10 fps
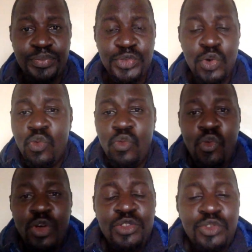So
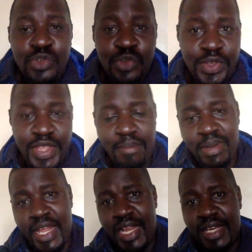what to do with a
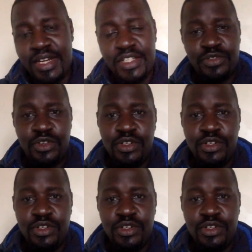player like Rashford?